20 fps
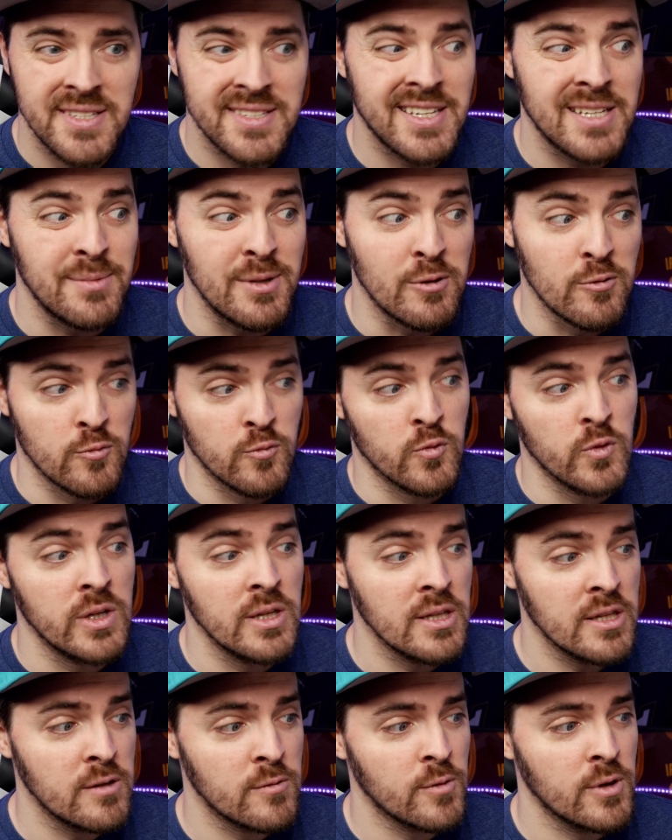to be
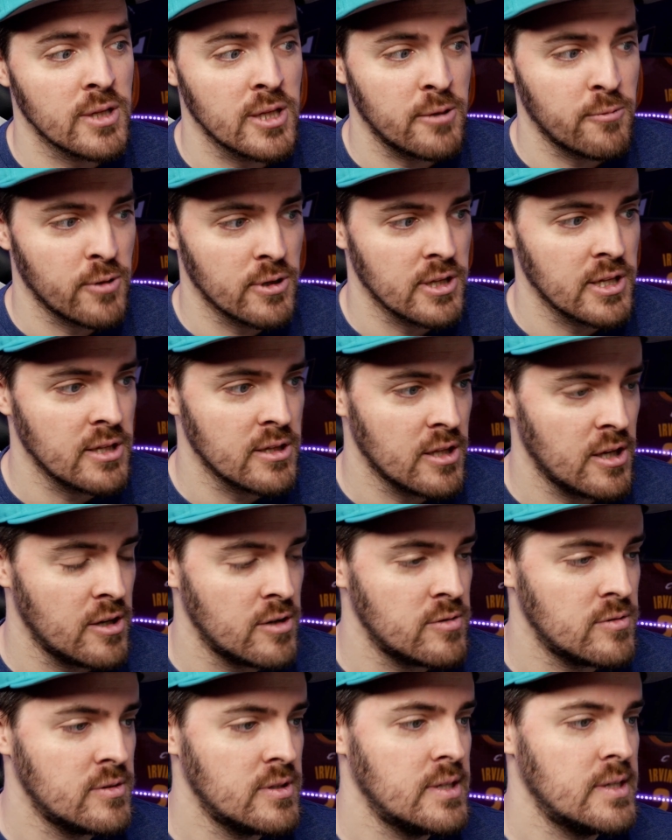really, really, really
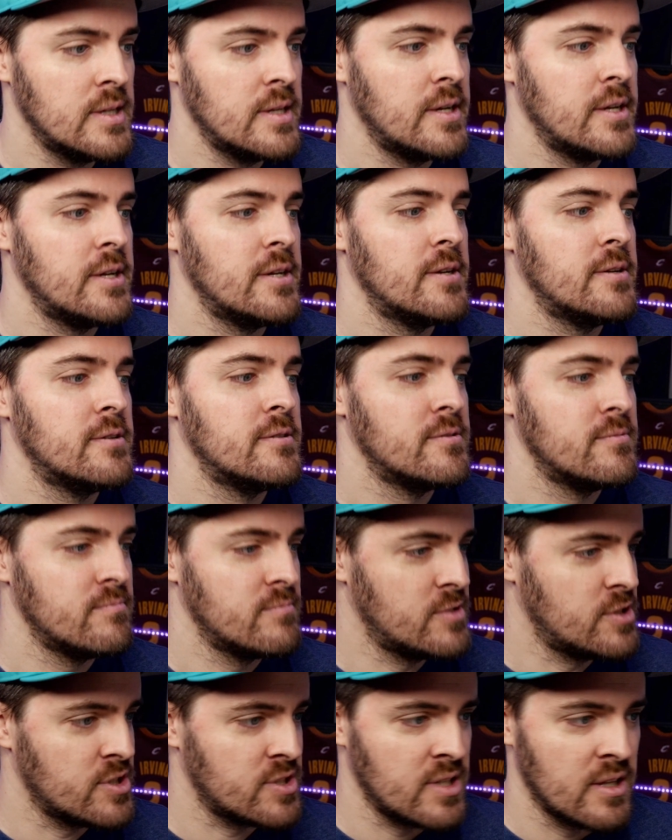low.
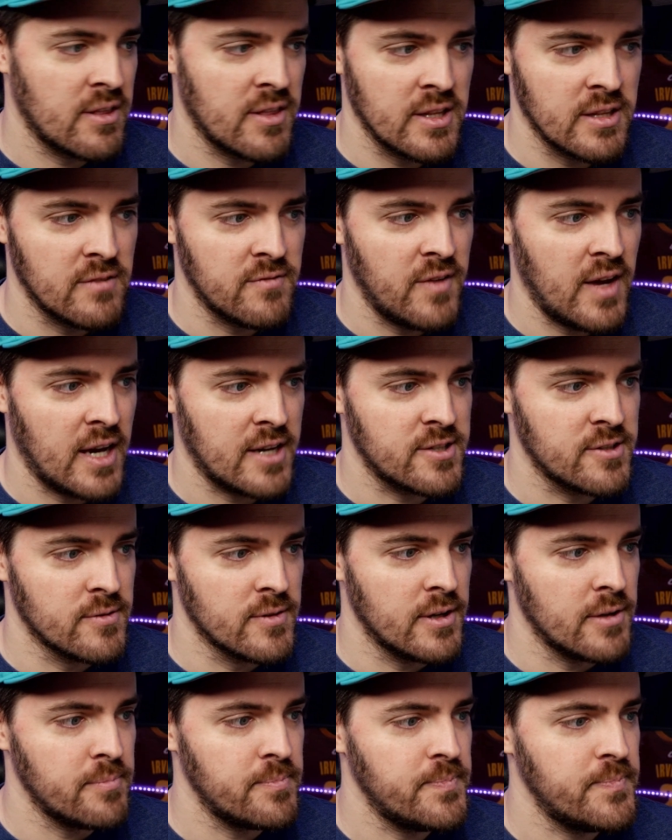Just a thing to factor
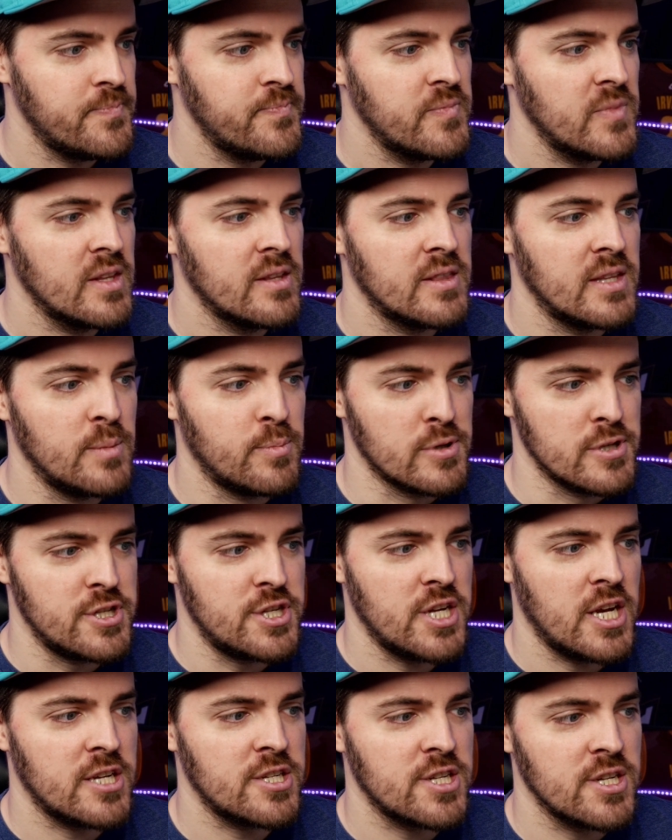in. The
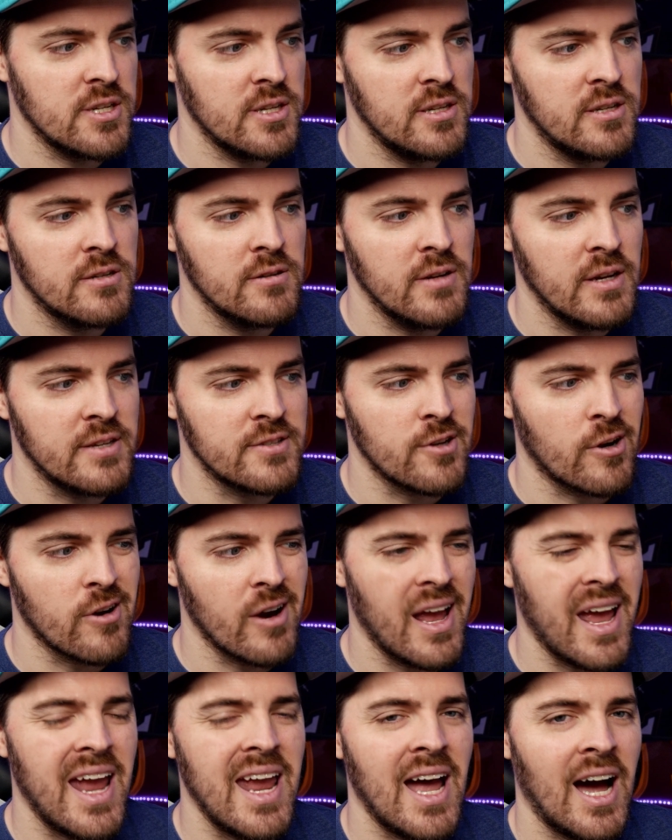projection here is our
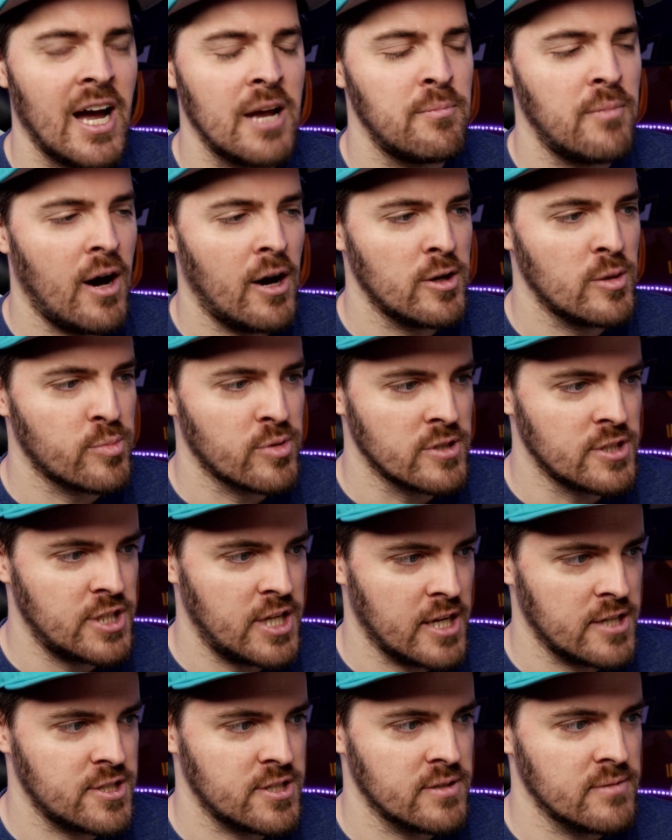AI model
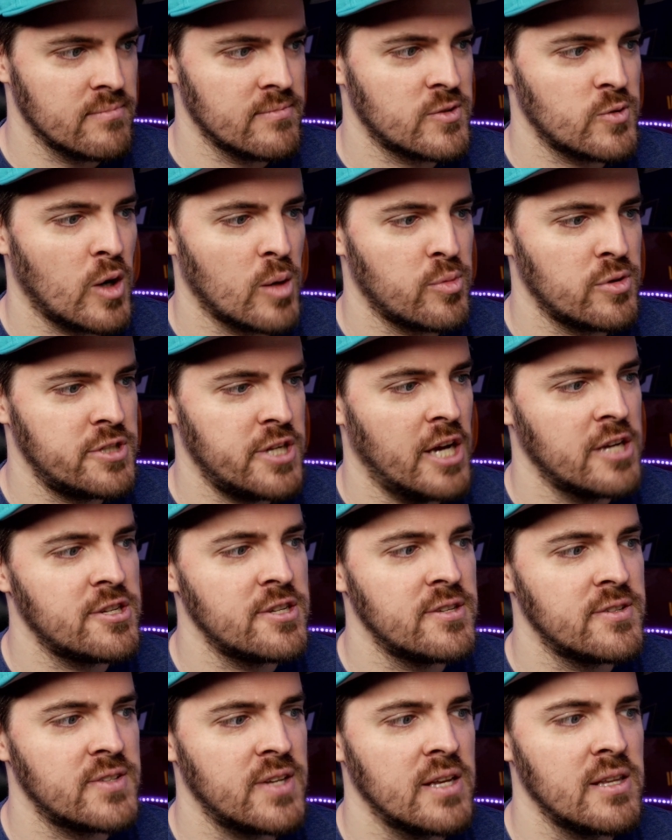projection. So our projection
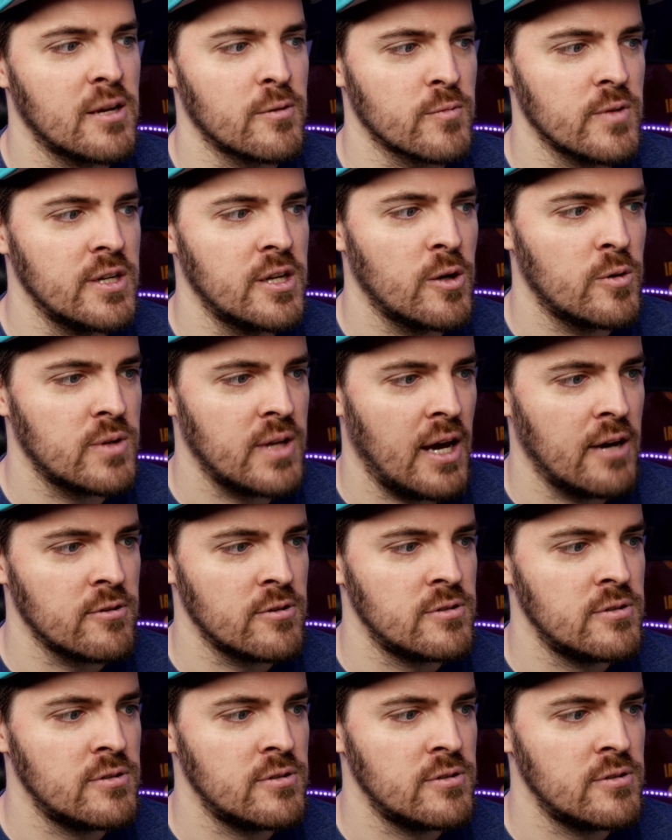is saying that Rico Dowdle